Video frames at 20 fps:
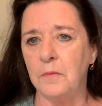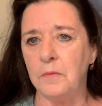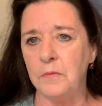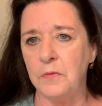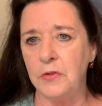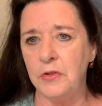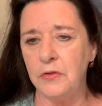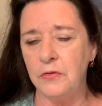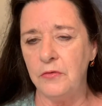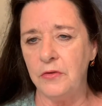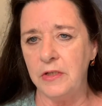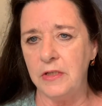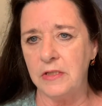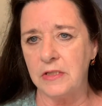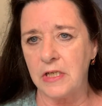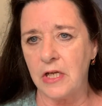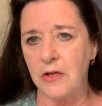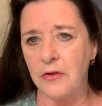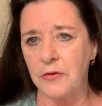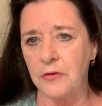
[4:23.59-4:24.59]
do these
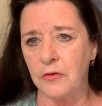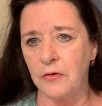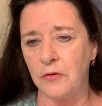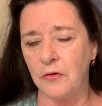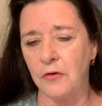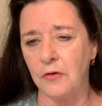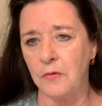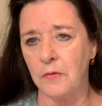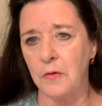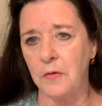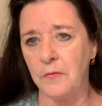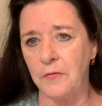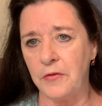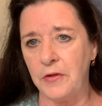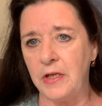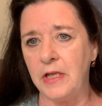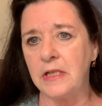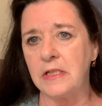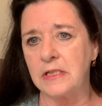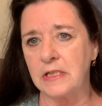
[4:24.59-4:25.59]
other
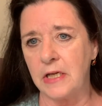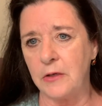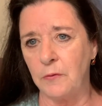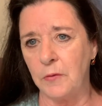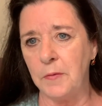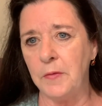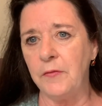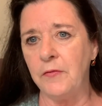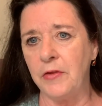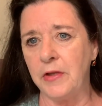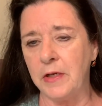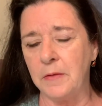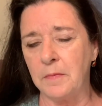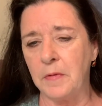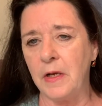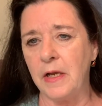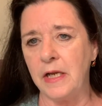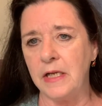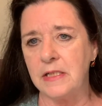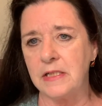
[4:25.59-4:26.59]
things like removing the
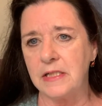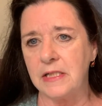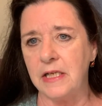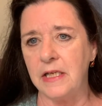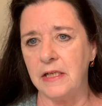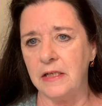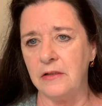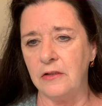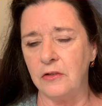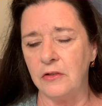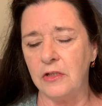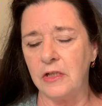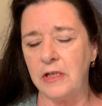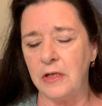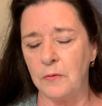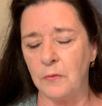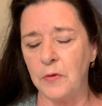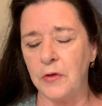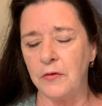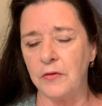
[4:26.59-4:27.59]
implants and
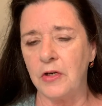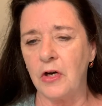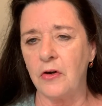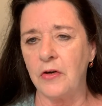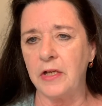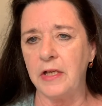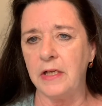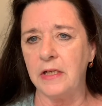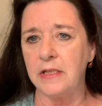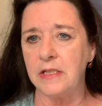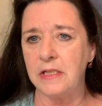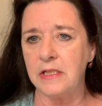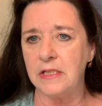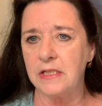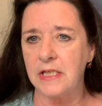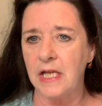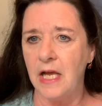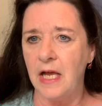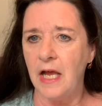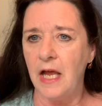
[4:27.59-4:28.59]
get rid of dark entities.